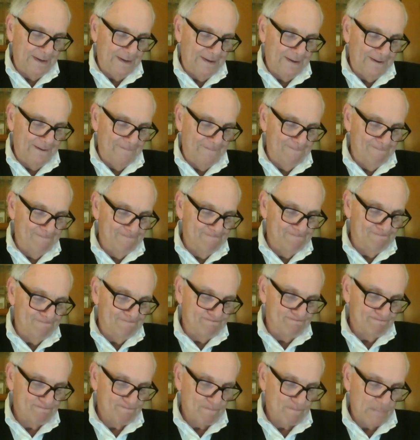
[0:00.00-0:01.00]

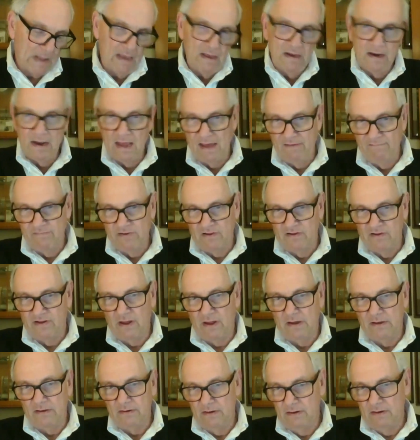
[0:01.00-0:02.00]
have it
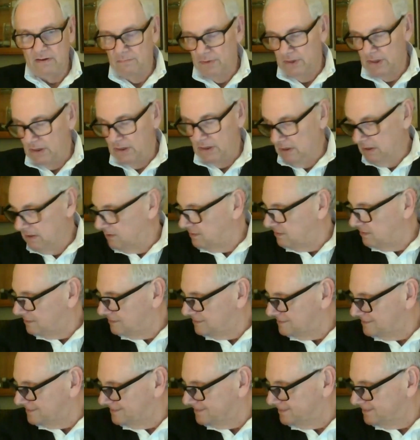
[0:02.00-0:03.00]
seconded, please.